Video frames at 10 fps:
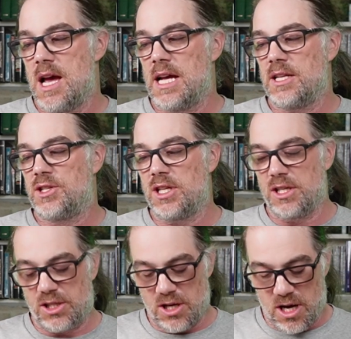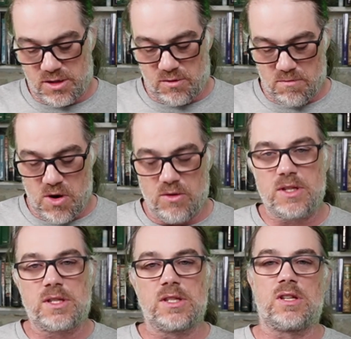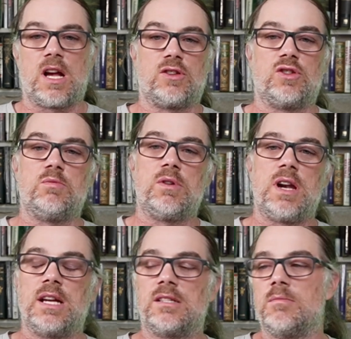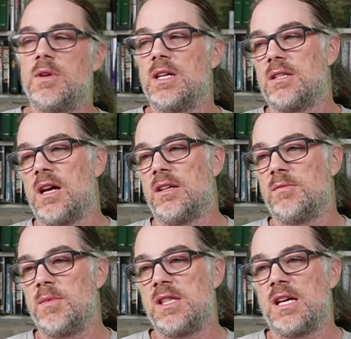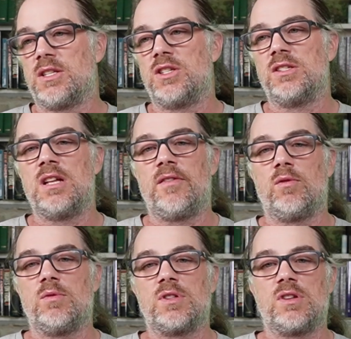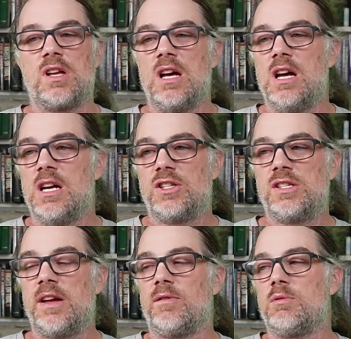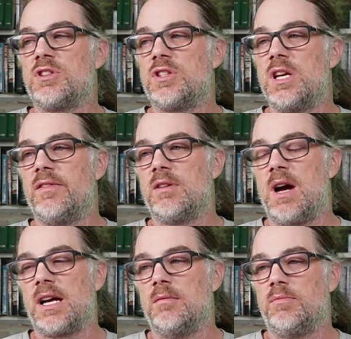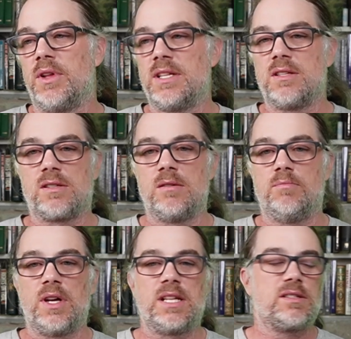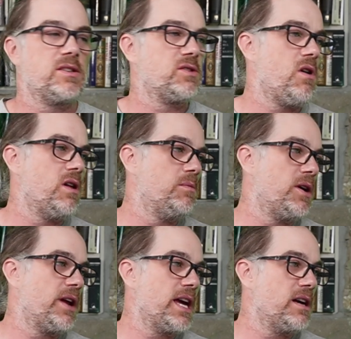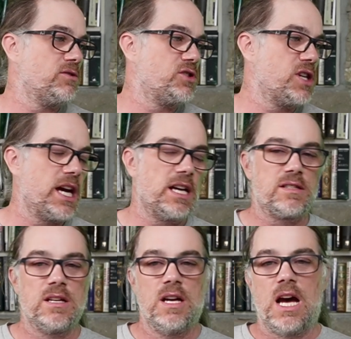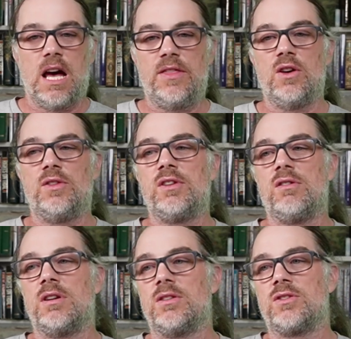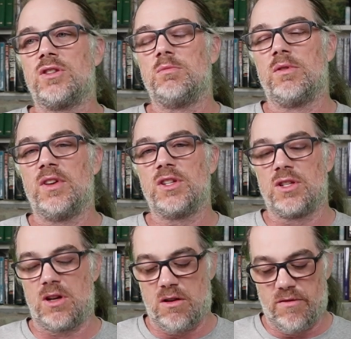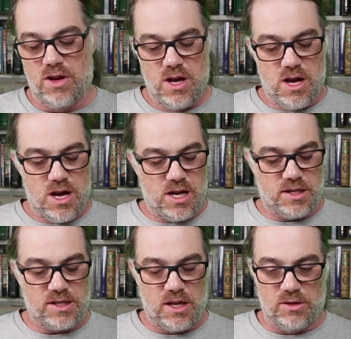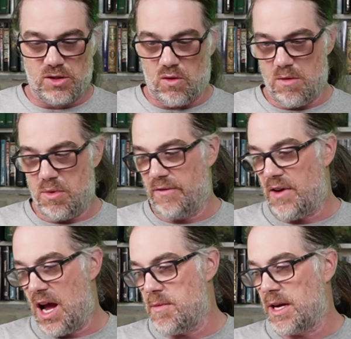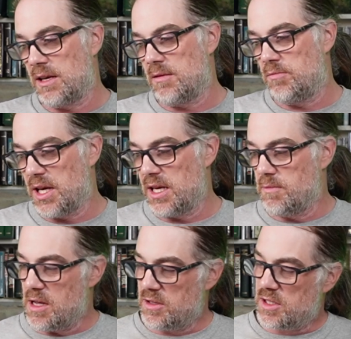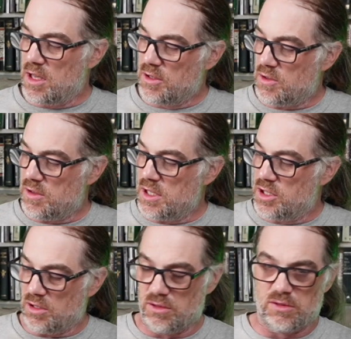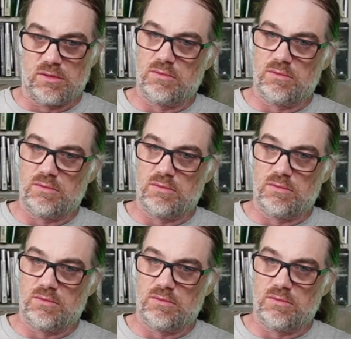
And gee shucks, Ramona is like super nice to me and tells me that she's never receiving my complaints as complaints because they're all about ALJs, and they're under the supervision of Celsor. But if I make a complaint about Celsor, then she'll